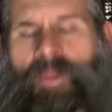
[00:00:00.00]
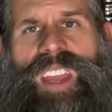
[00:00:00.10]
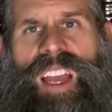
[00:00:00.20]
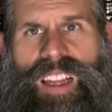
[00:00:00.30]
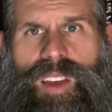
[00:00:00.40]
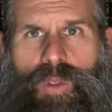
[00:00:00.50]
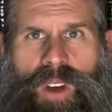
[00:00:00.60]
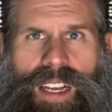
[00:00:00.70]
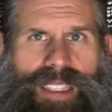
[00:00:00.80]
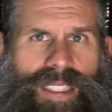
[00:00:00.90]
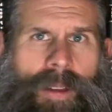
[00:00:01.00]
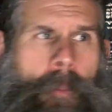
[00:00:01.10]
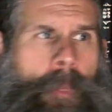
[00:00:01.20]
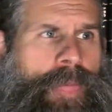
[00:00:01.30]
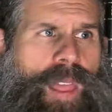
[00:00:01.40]
Eliphaz
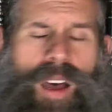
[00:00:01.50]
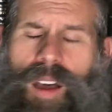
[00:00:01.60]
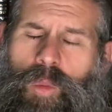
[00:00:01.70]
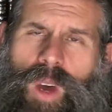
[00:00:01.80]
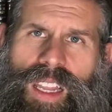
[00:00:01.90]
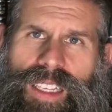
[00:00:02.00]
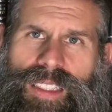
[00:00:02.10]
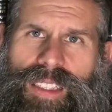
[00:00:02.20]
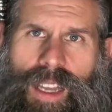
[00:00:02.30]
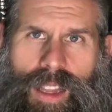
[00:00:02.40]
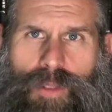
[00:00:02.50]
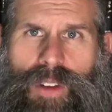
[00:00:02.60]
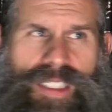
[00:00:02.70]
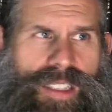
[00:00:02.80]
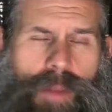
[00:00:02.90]

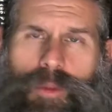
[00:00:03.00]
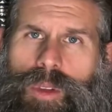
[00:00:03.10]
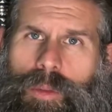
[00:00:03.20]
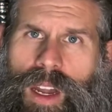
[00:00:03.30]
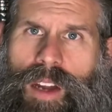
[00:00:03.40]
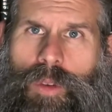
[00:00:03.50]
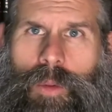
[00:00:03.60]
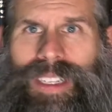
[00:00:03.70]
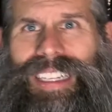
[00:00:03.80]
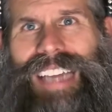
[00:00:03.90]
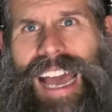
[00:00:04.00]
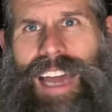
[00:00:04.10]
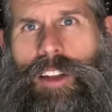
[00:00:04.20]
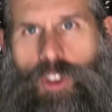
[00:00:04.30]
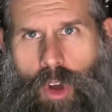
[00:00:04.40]
slept with a married woman. He
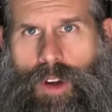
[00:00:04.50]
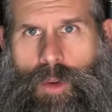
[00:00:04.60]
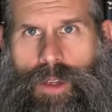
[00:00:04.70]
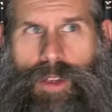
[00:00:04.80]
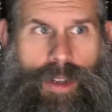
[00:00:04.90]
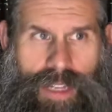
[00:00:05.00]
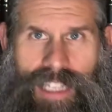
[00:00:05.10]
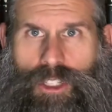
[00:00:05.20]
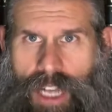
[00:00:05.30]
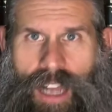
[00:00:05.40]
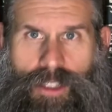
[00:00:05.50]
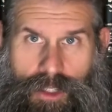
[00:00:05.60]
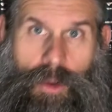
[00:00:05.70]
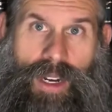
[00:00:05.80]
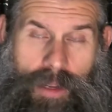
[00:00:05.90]
had a daughter with her. That child is
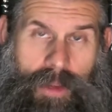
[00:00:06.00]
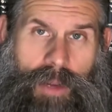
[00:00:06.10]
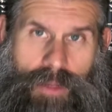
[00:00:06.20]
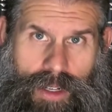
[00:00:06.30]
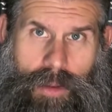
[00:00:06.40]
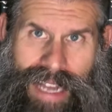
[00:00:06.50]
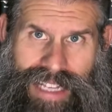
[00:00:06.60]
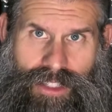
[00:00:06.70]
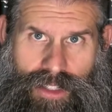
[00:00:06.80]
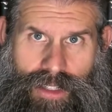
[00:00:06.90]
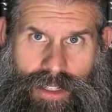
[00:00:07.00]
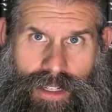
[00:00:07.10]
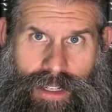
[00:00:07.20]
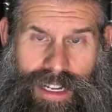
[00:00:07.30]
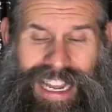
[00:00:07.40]
already a mamzer, a bastard.
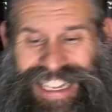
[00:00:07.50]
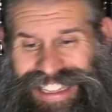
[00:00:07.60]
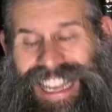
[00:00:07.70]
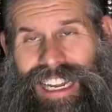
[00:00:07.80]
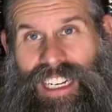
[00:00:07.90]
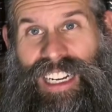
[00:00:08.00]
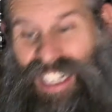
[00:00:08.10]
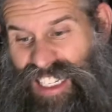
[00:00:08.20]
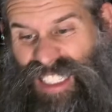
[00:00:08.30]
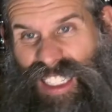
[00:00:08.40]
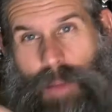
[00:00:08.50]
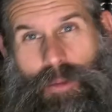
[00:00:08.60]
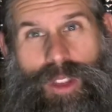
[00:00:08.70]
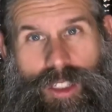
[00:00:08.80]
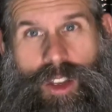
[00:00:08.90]
And then he slept
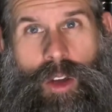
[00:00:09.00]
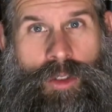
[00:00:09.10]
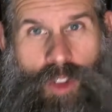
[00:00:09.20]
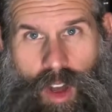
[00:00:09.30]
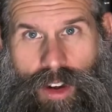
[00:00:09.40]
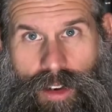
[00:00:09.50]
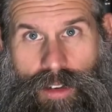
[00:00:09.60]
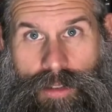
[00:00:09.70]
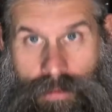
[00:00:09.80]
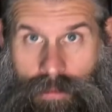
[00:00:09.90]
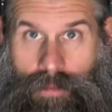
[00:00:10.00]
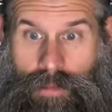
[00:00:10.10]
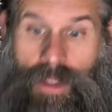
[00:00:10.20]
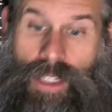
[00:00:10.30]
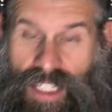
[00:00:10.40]
with his own daughter.
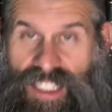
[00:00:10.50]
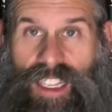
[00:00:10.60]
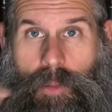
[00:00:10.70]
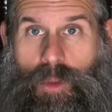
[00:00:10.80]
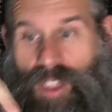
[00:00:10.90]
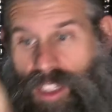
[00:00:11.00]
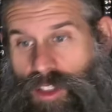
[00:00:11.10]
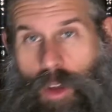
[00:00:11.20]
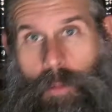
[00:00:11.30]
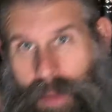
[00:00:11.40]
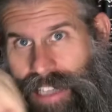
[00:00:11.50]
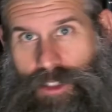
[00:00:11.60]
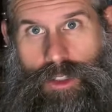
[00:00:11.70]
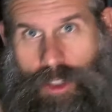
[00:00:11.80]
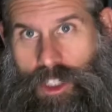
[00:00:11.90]
He slept with his own
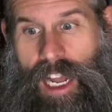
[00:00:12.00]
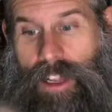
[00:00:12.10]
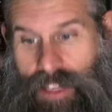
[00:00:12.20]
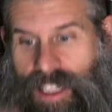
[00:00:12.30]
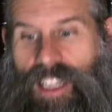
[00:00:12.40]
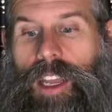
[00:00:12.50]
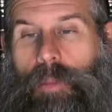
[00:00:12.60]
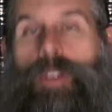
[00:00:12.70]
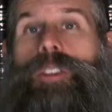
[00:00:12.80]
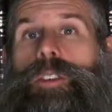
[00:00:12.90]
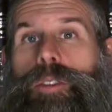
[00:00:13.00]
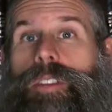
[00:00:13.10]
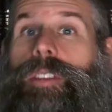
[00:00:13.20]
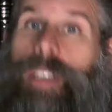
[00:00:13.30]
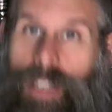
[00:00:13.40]
bastard child, and then they
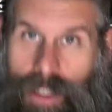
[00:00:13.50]
produced